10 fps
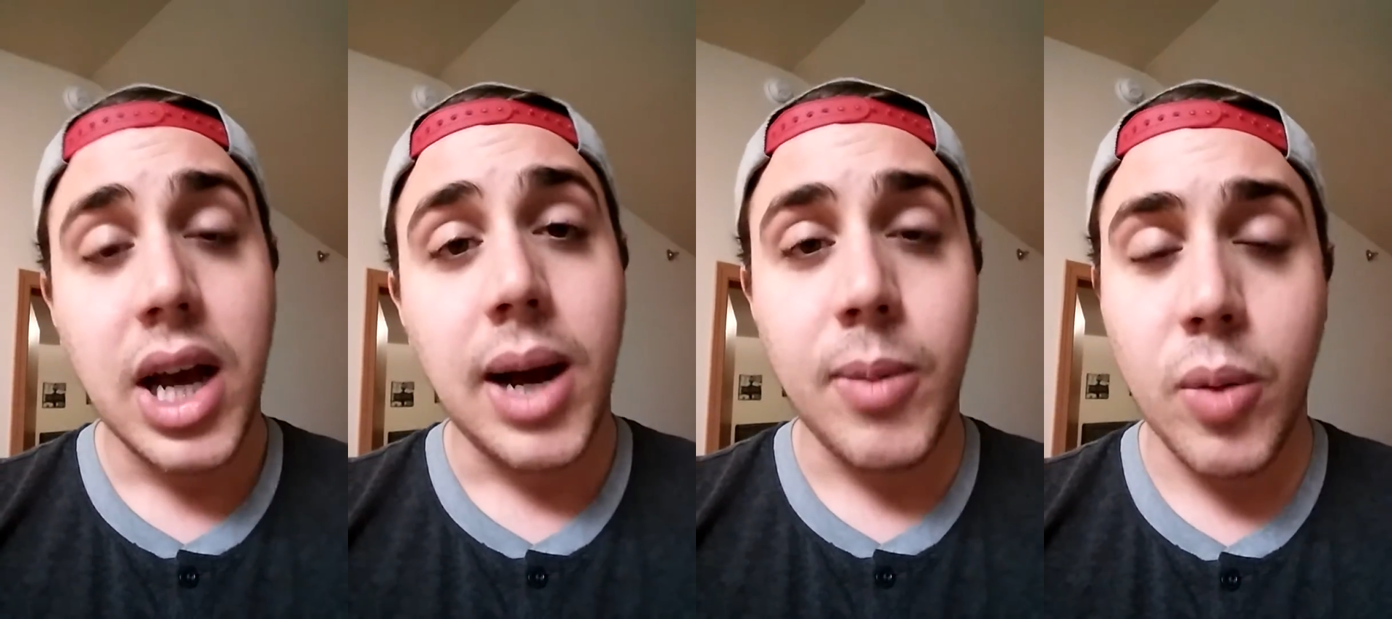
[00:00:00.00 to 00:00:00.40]

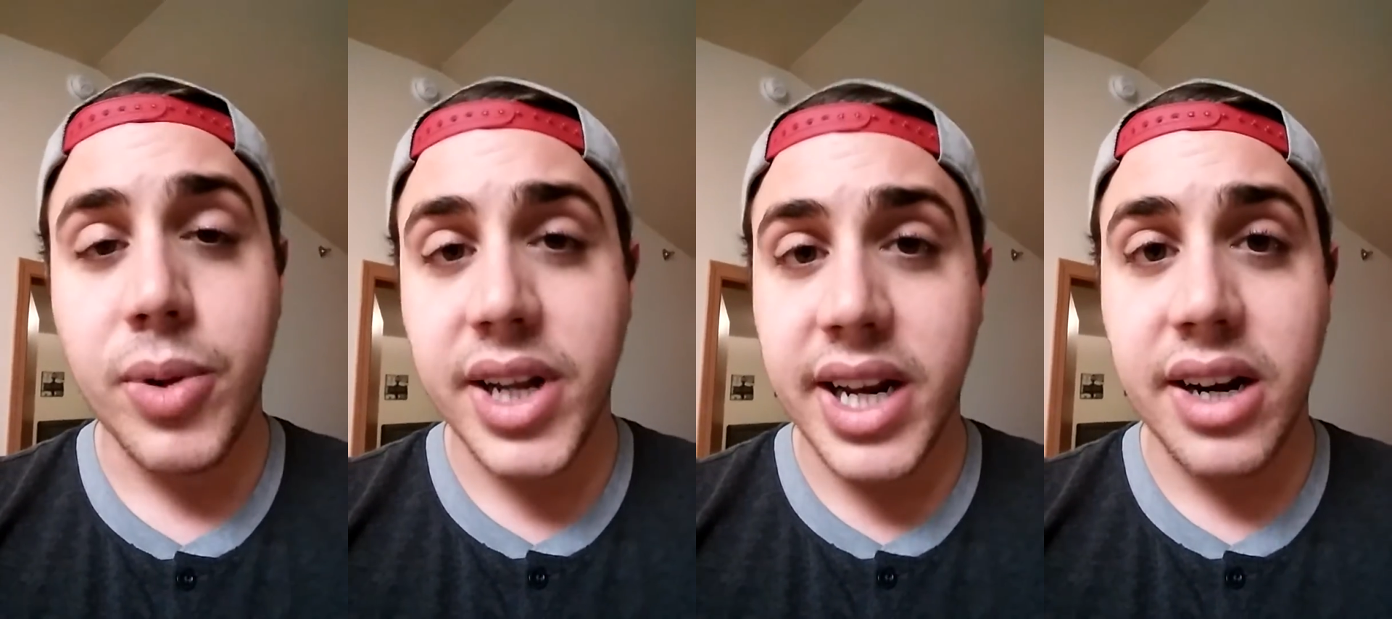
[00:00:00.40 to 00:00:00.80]
I'm hoping
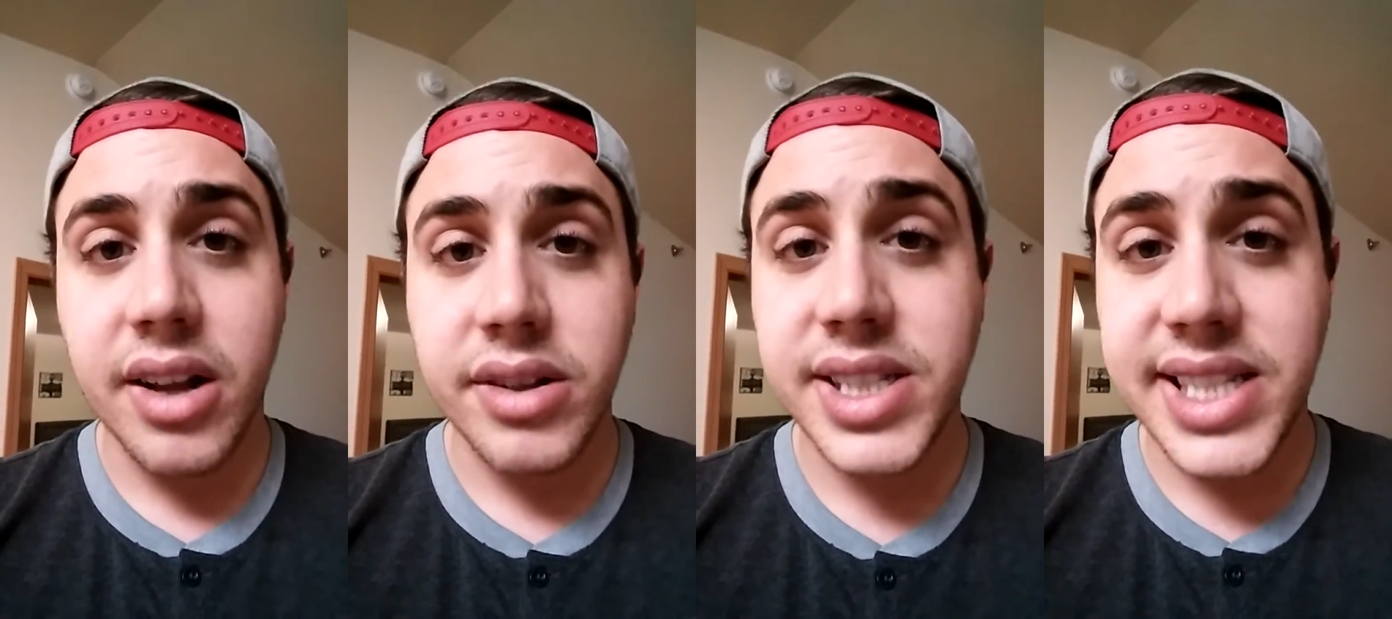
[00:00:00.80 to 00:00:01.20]
to get
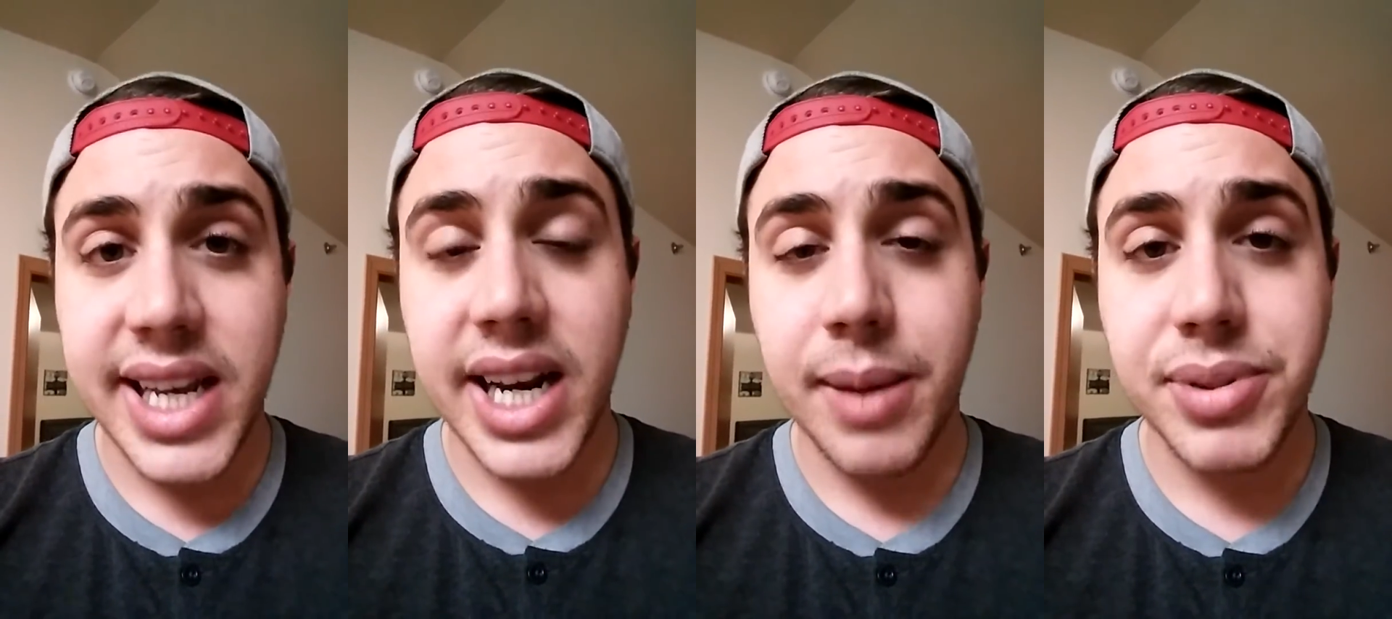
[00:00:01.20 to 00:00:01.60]
another
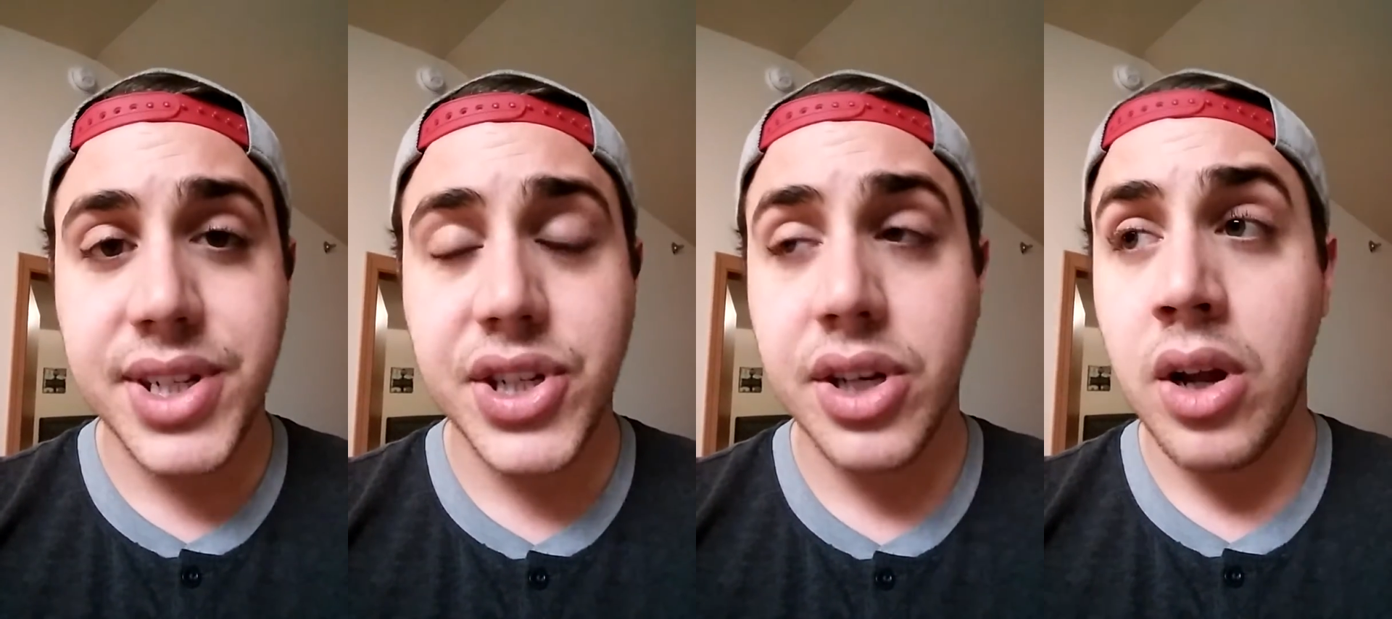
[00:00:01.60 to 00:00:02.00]
CNA
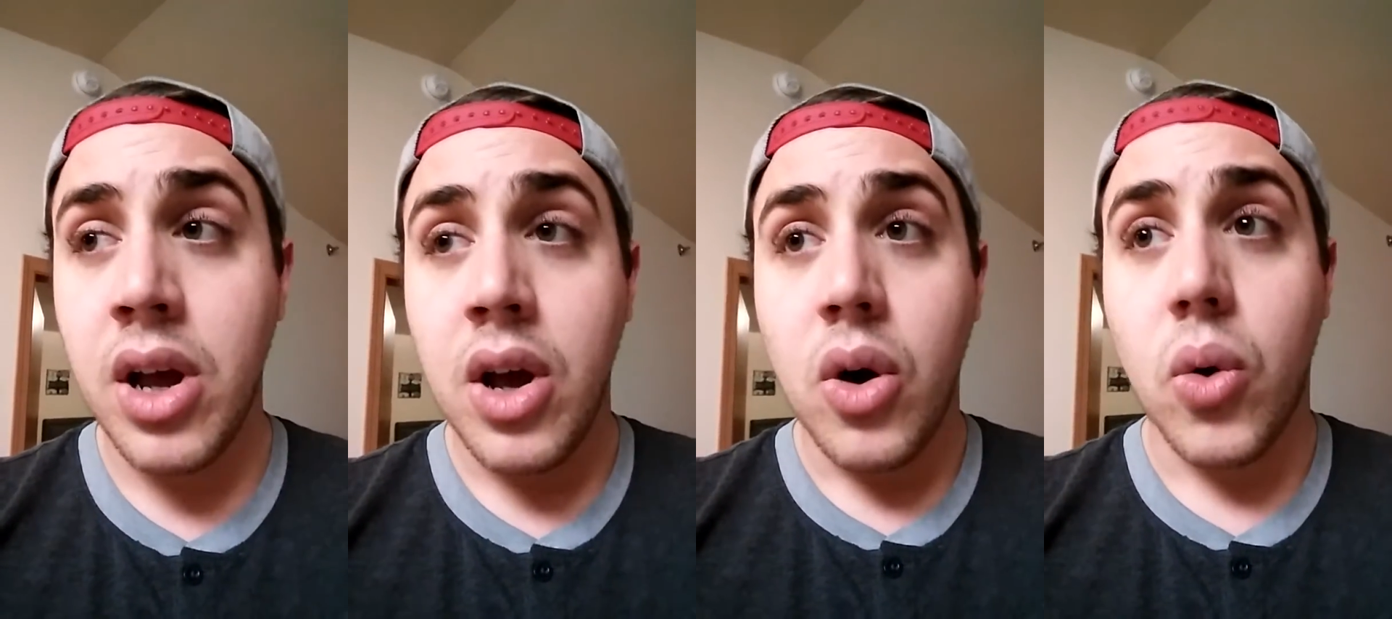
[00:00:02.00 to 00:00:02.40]
position
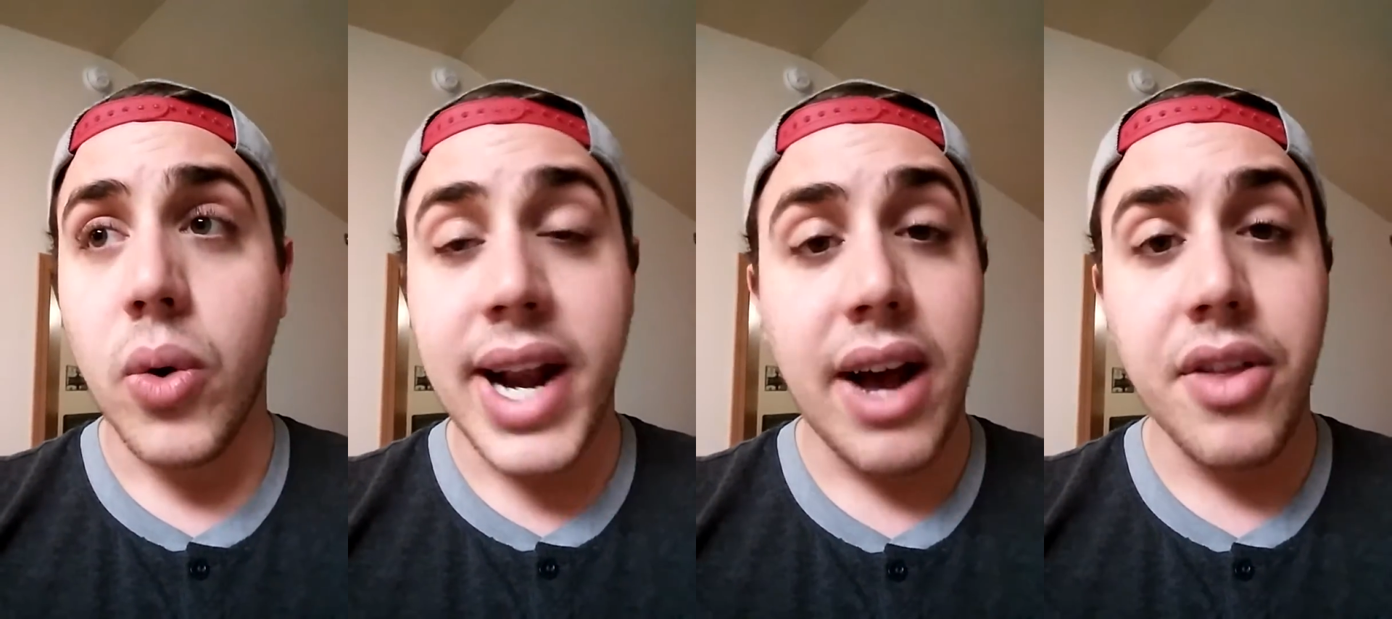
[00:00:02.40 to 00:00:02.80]
or
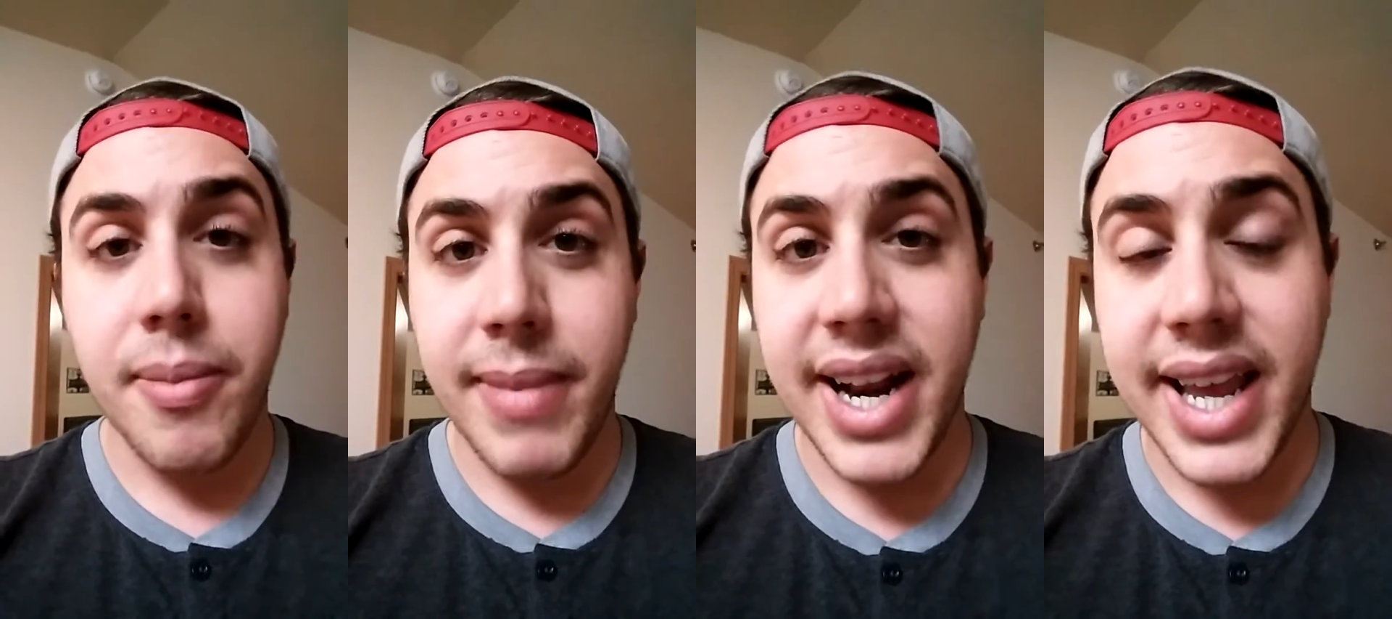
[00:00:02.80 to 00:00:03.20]
now the
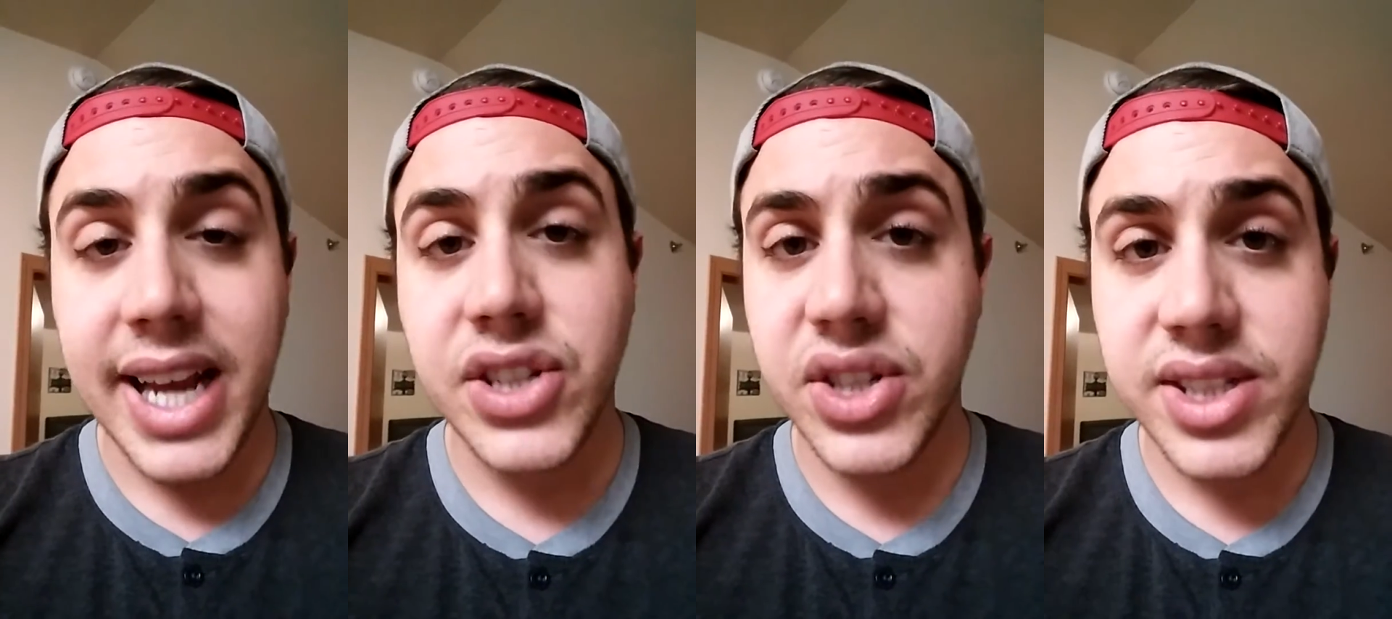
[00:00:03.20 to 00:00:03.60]

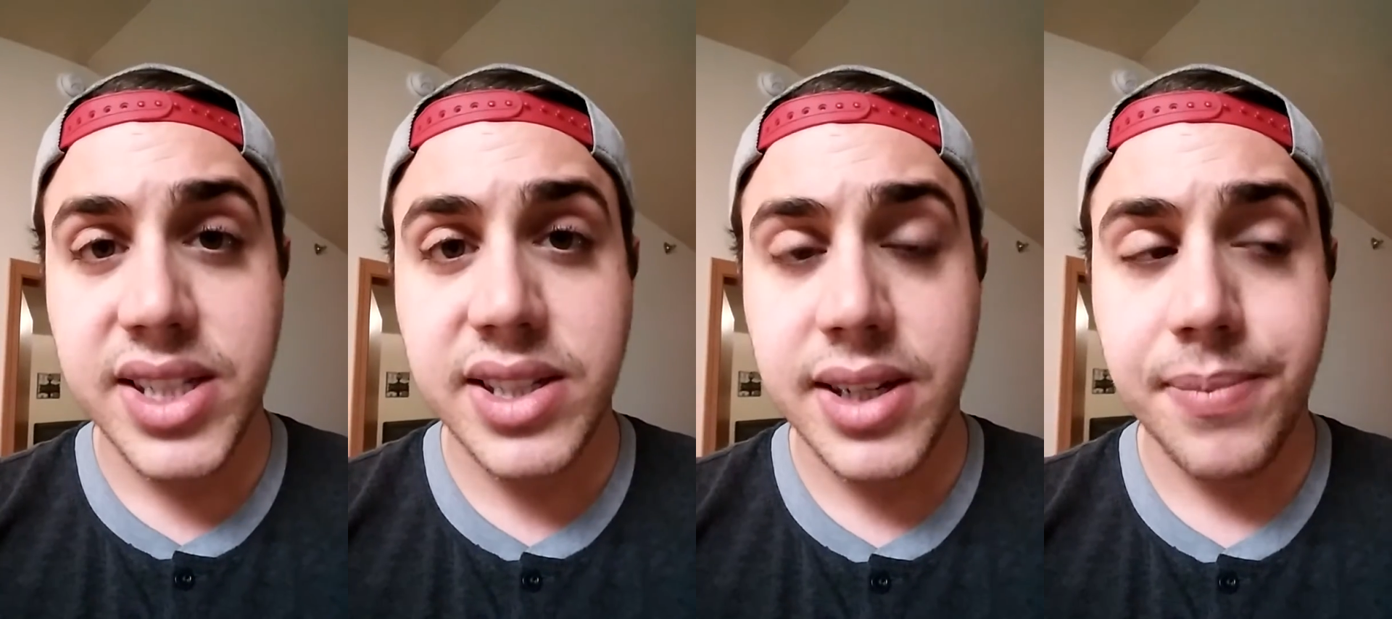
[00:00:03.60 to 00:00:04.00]
medication
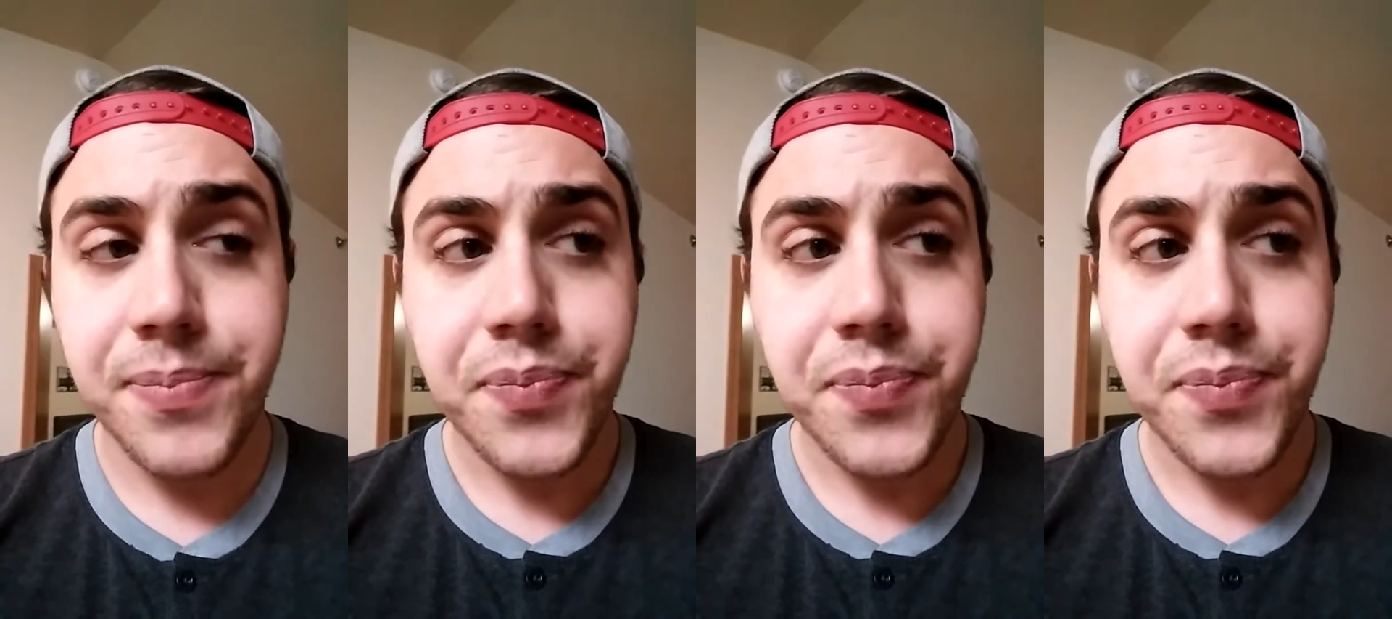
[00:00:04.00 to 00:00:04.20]
assistant.